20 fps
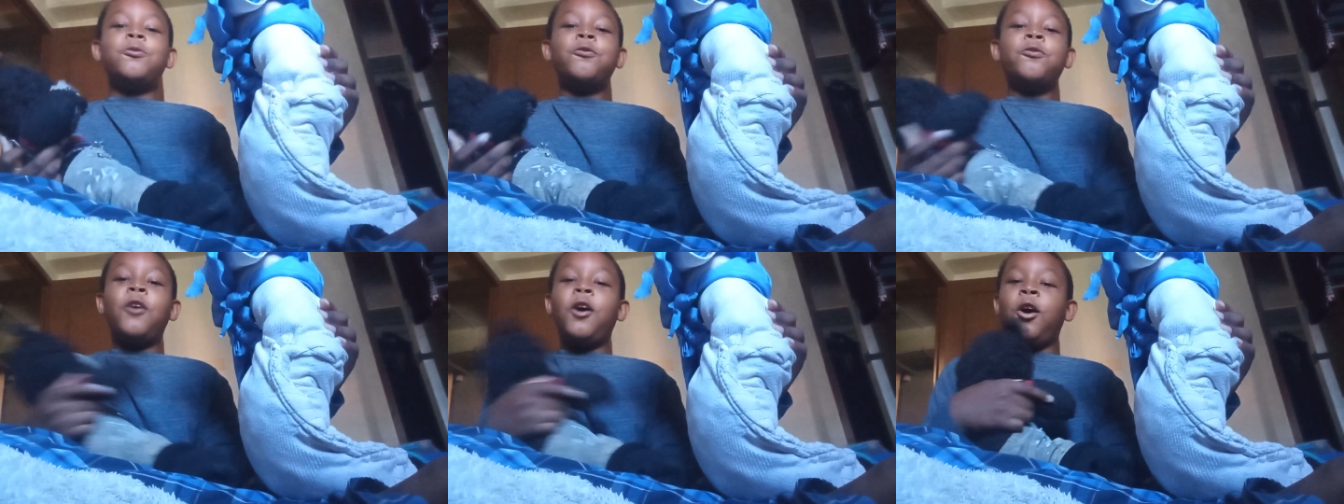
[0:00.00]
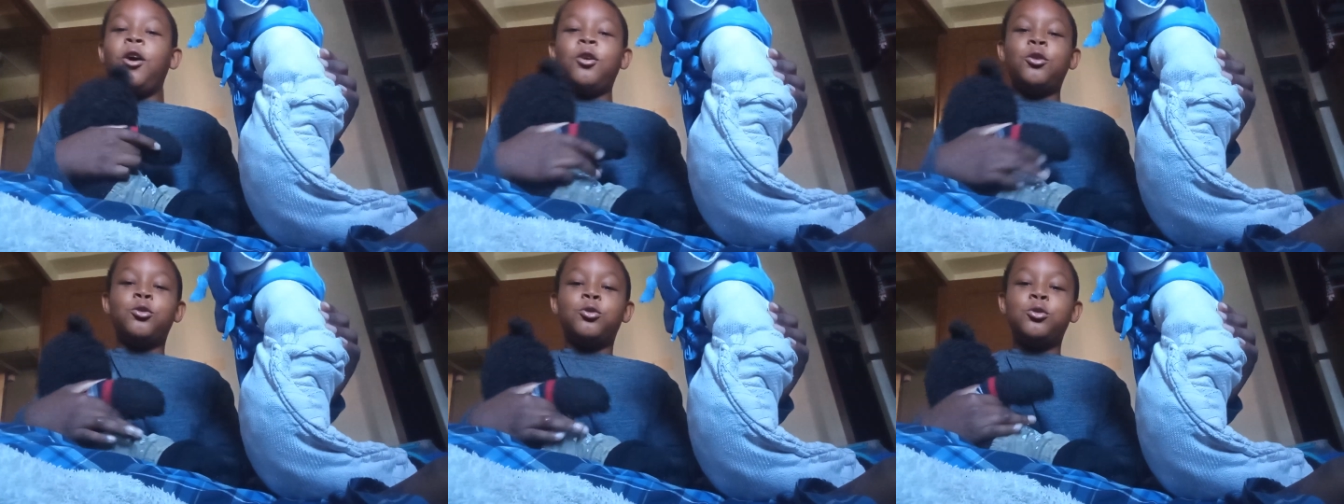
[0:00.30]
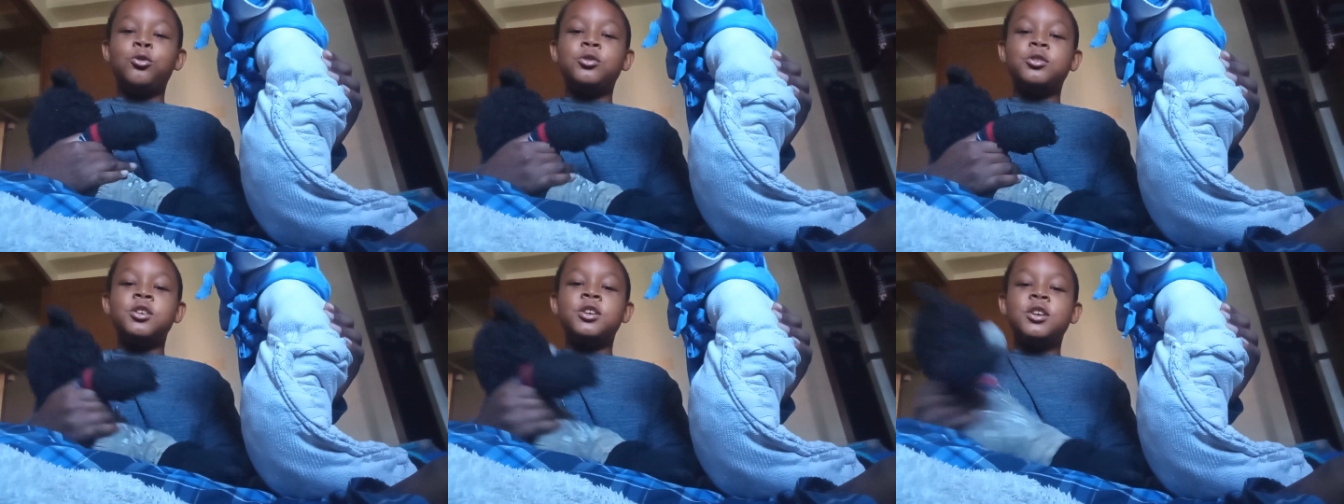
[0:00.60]

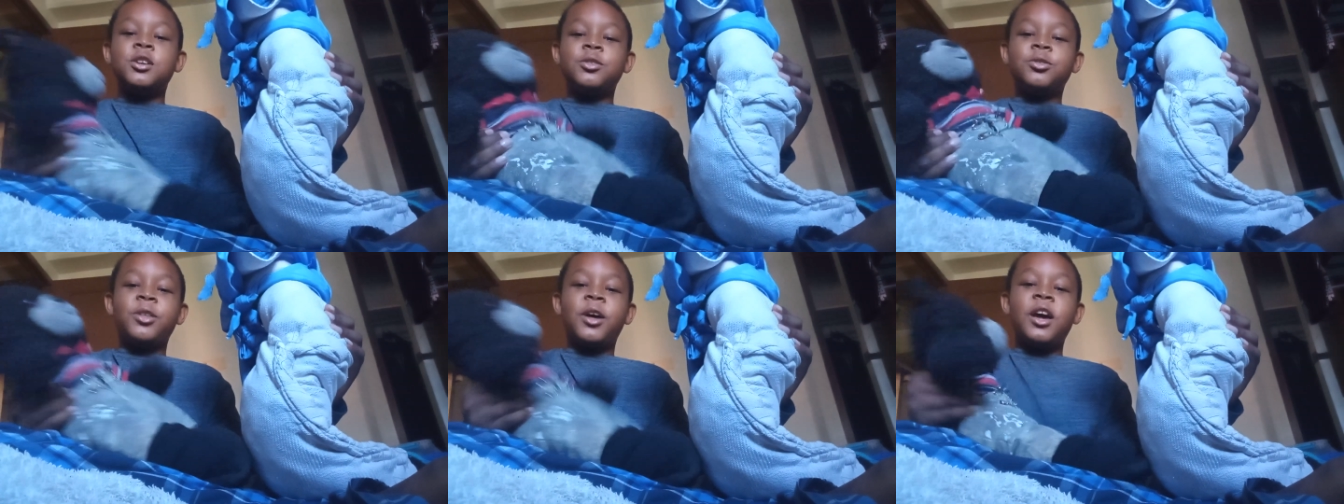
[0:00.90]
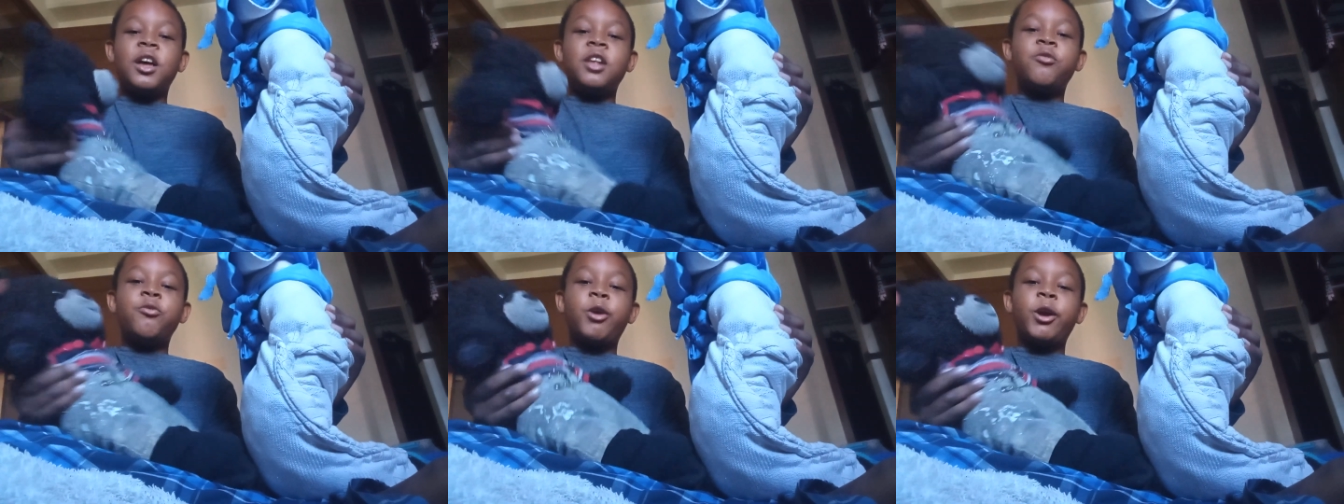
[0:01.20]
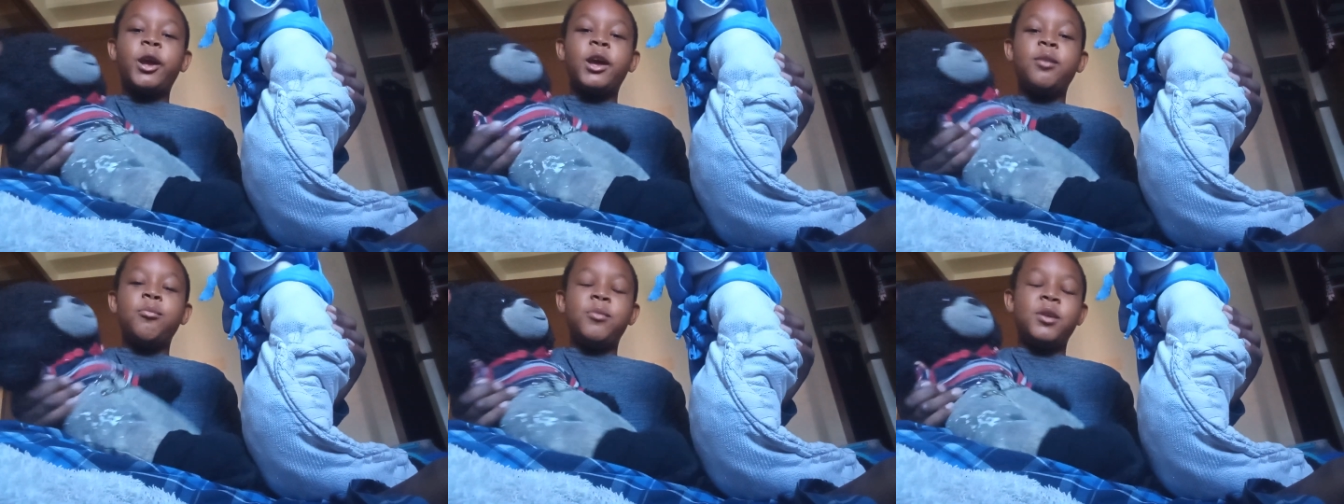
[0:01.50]
folk. Thanks for
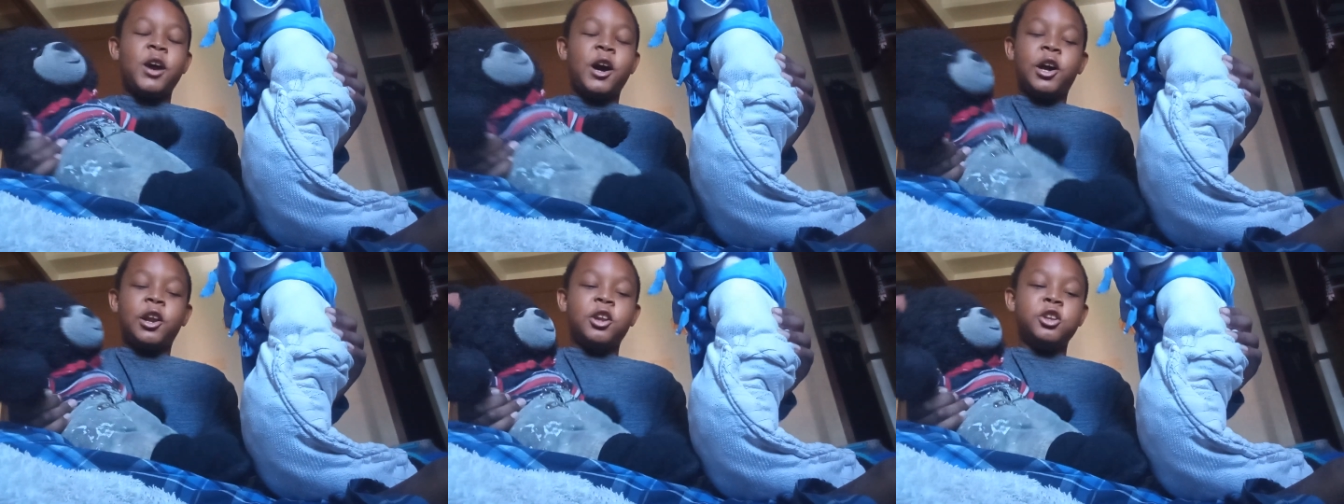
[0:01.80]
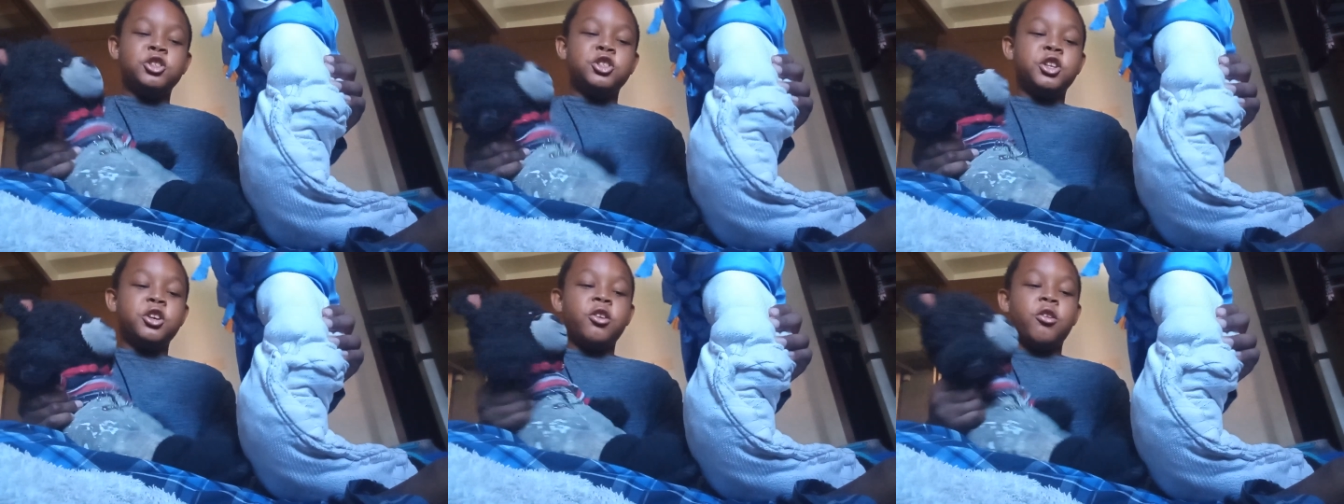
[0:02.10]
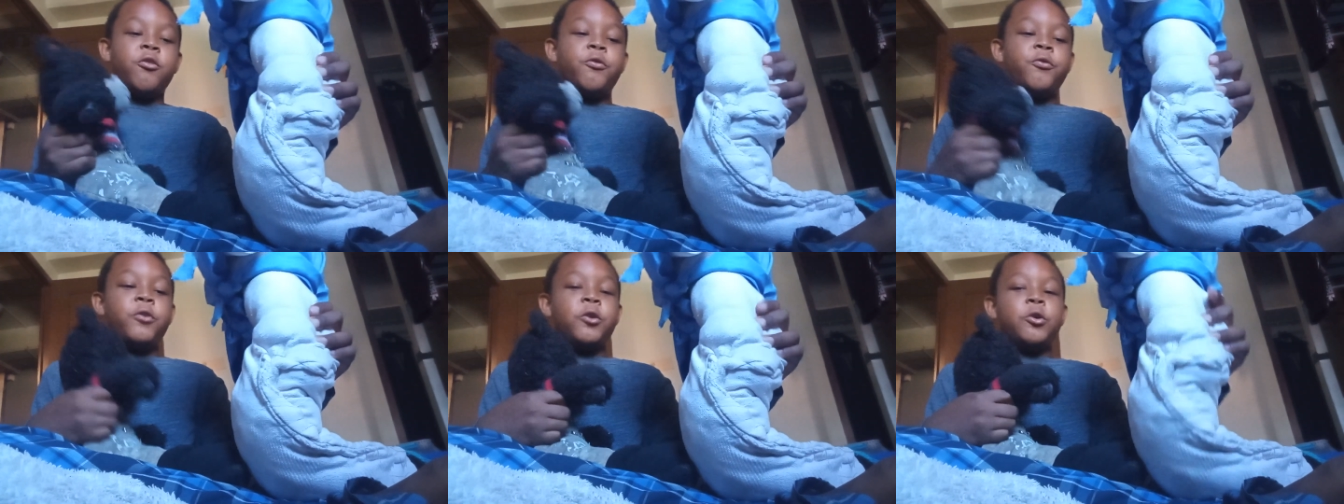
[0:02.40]
getting me out of
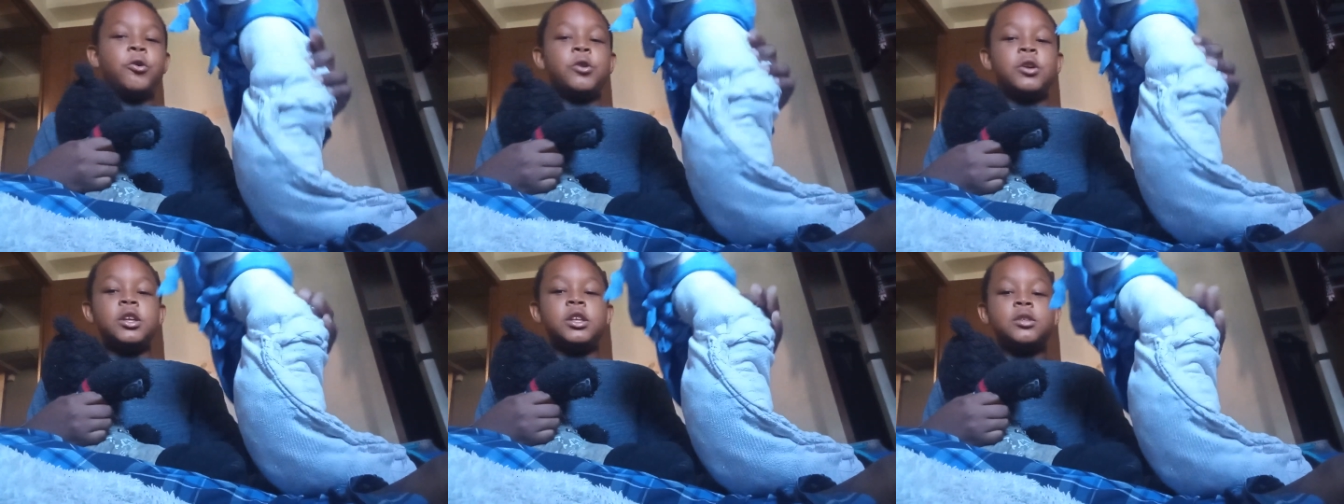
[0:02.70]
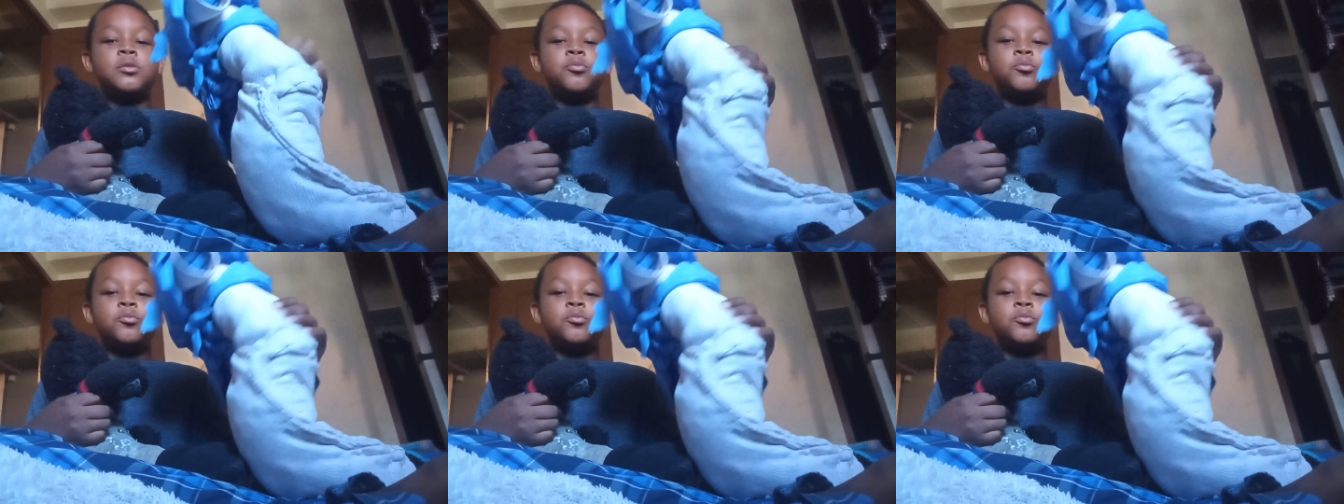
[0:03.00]
jail, folk.